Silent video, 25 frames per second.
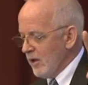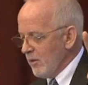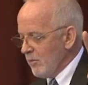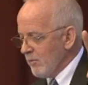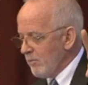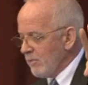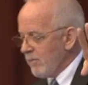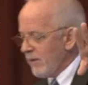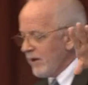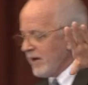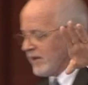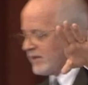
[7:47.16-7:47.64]

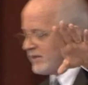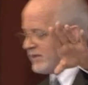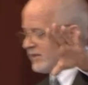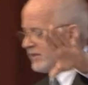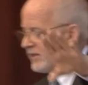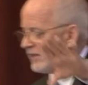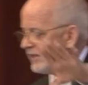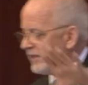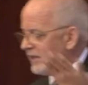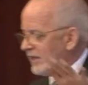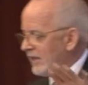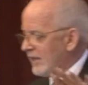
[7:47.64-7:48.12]

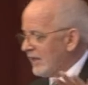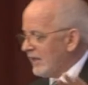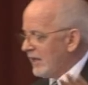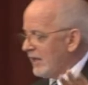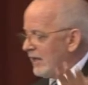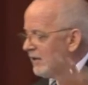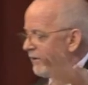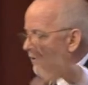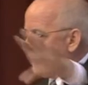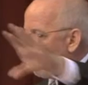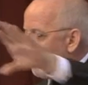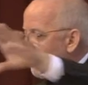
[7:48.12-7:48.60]
But
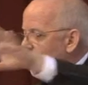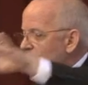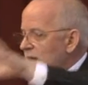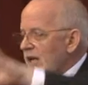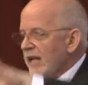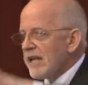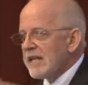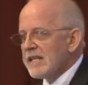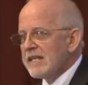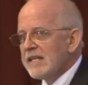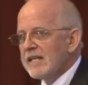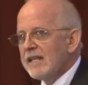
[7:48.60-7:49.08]
what
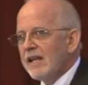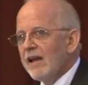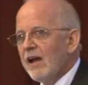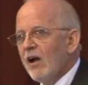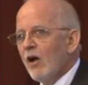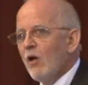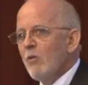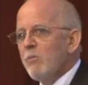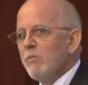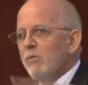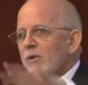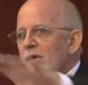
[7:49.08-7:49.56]
I need
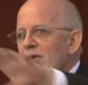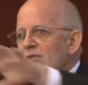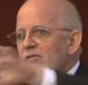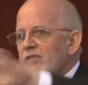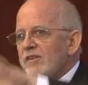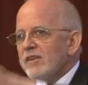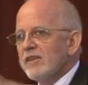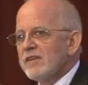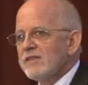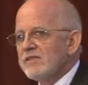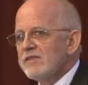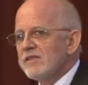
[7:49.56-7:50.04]
help
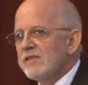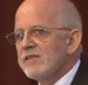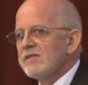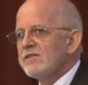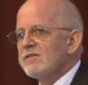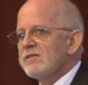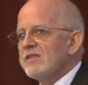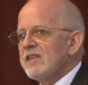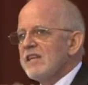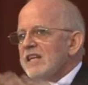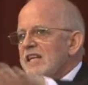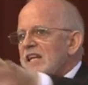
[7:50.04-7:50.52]
with is
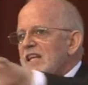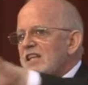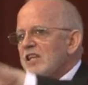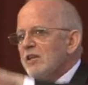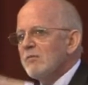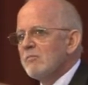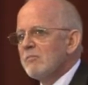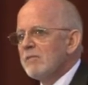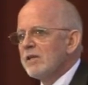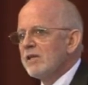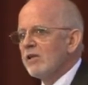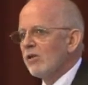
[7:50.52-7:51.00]
this thing in
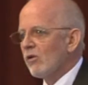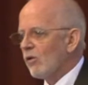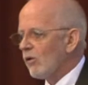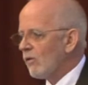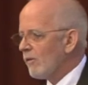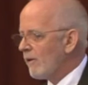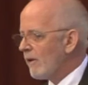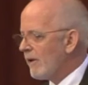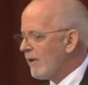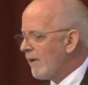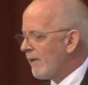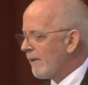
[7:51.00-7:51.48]
the middle
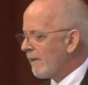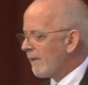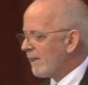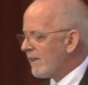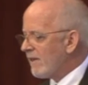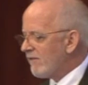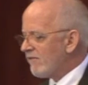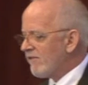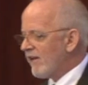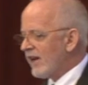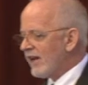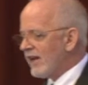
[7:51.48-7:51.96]

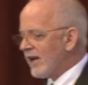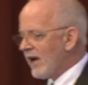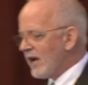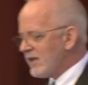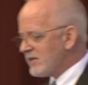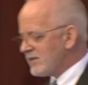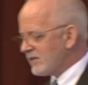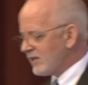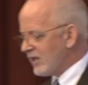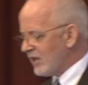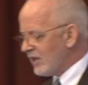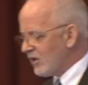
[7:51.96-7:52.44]
that
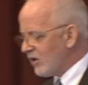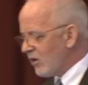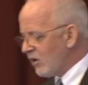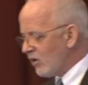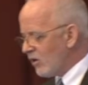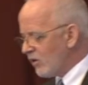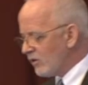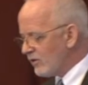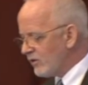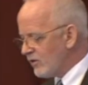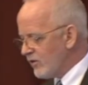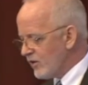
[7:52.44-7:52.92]
Vygotsky
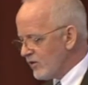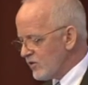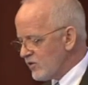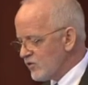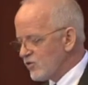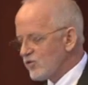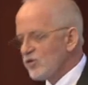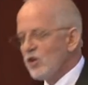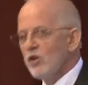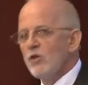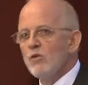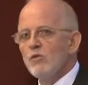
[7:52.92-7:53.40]
called the
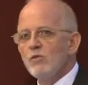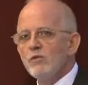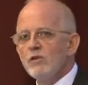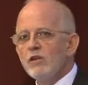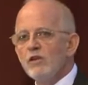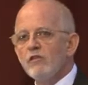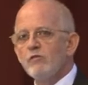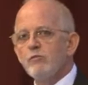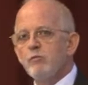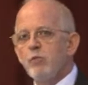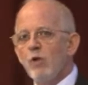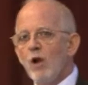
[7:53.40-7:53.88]
zone
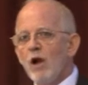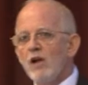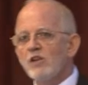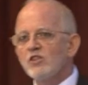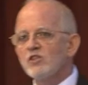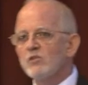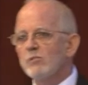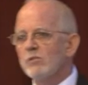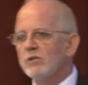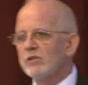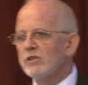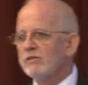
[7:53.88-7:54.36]
of
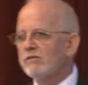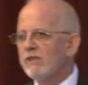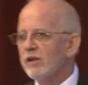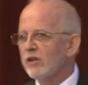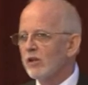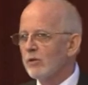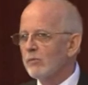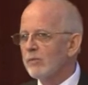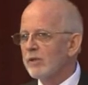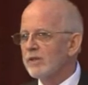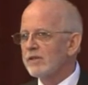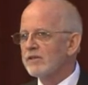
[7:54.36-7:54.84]
proximal
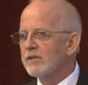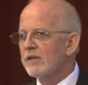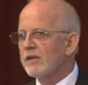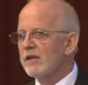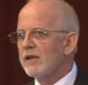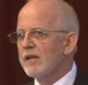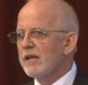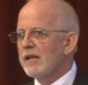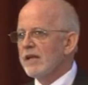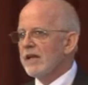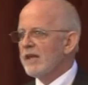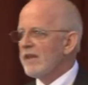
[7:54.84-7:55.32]
development.
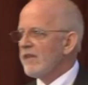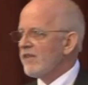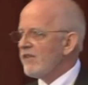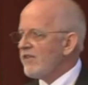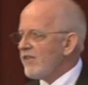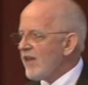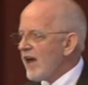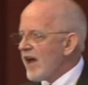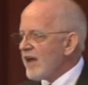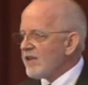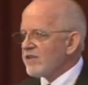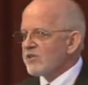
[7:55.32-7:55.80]

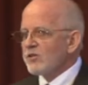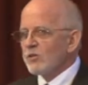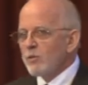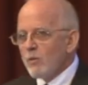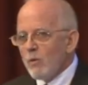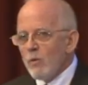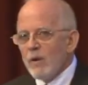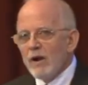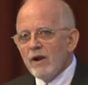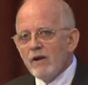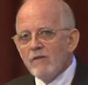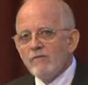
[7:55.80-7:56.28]
That's
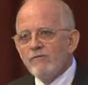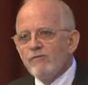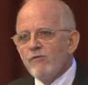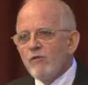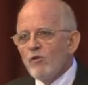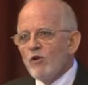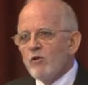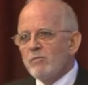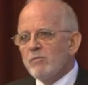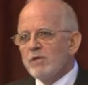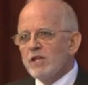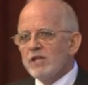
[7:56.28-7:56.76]
where
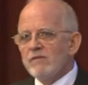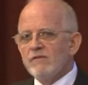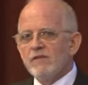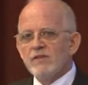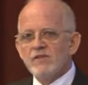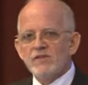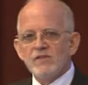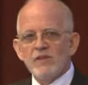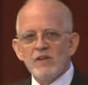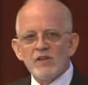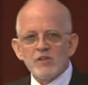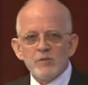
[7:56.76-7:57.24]
formative
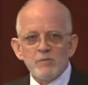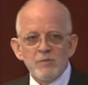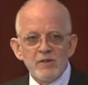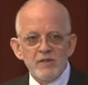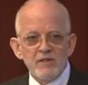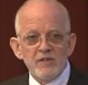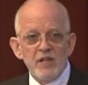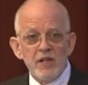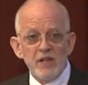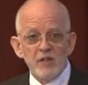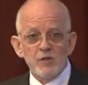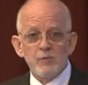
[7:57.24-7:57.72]

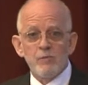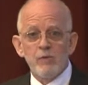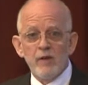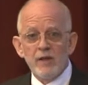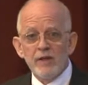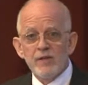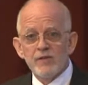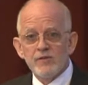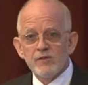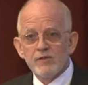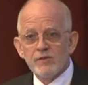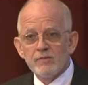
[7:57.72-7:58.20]
assessment takes
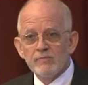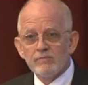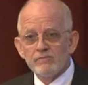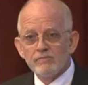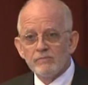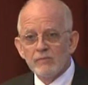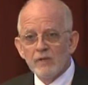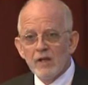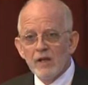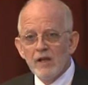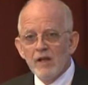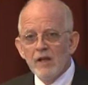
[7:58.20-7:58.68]
place.
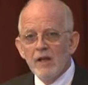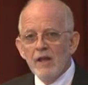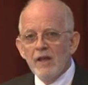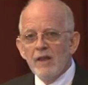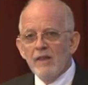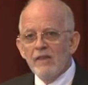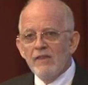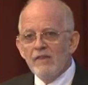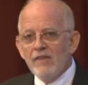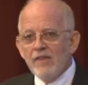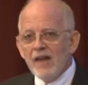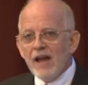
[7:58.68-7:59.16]

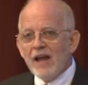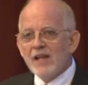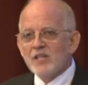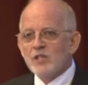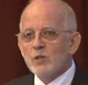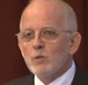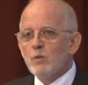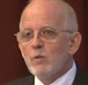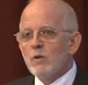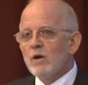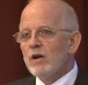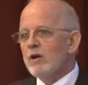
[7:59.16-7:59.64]

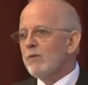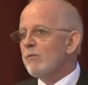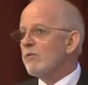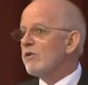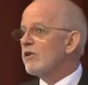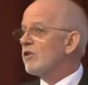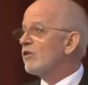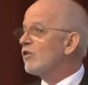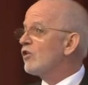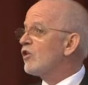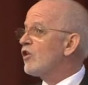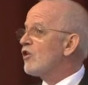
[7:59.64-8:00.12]
That's where
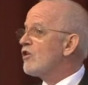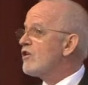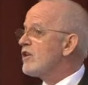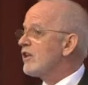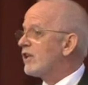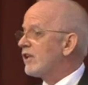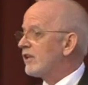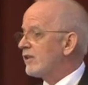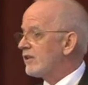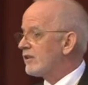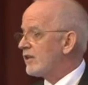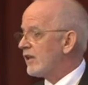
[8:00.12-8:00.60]
real
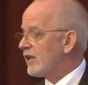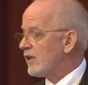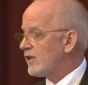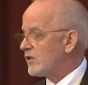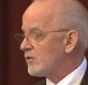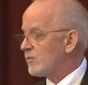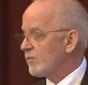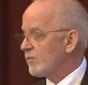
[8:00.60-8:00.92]
learning takes